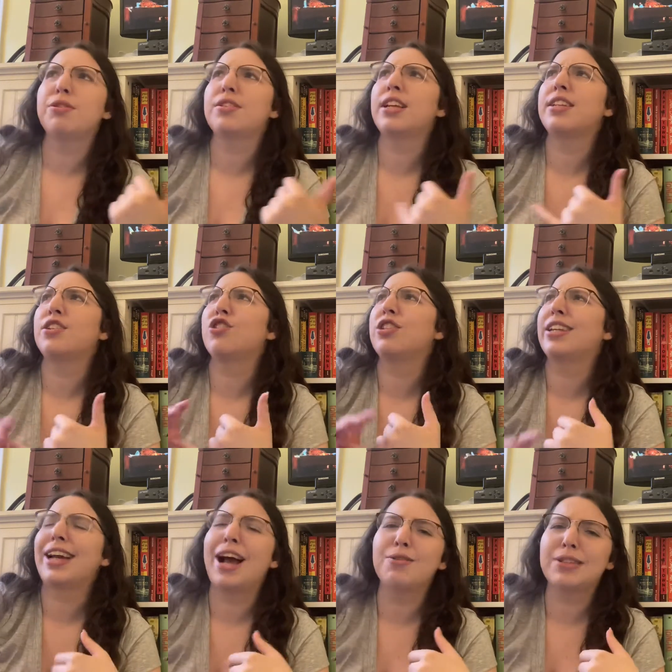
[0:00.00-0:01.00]
says she's
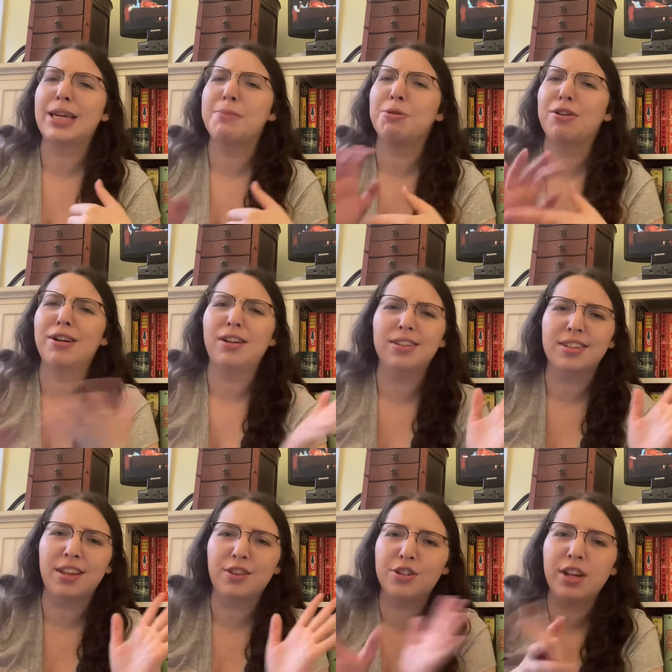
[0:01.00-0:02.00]
like a housekeeper and all this
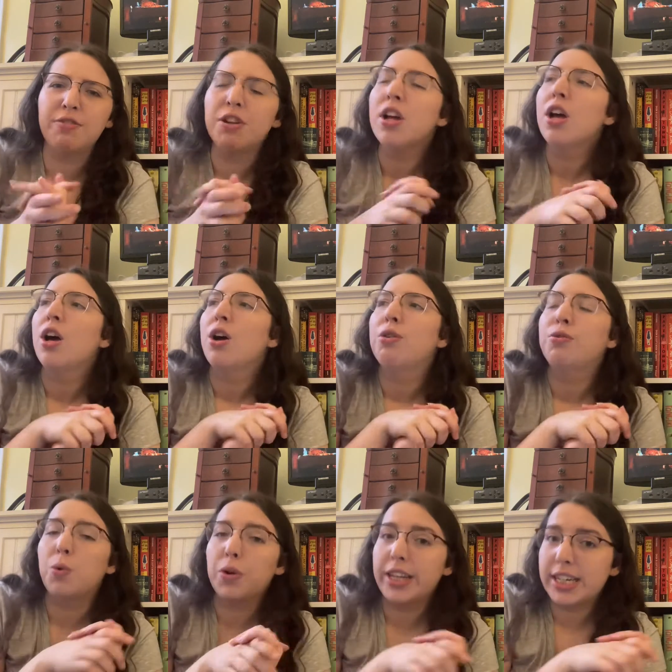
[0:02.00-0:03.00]
other stuff
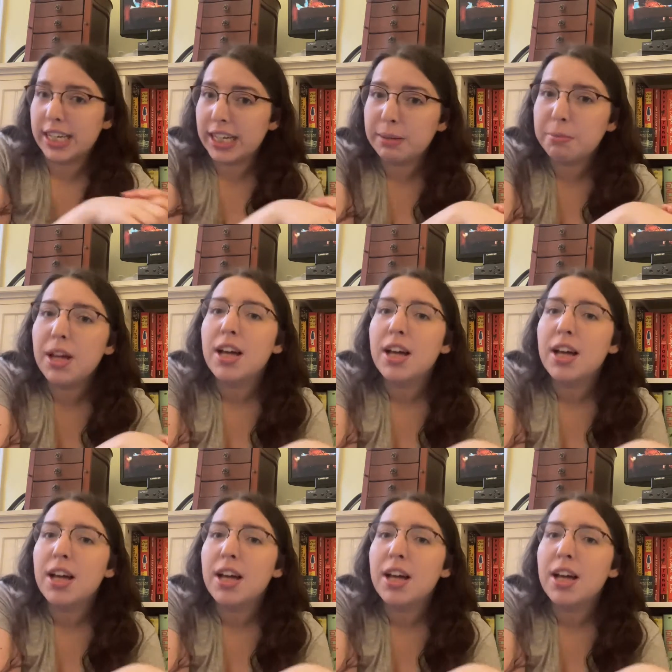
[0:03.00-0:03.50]
for the team.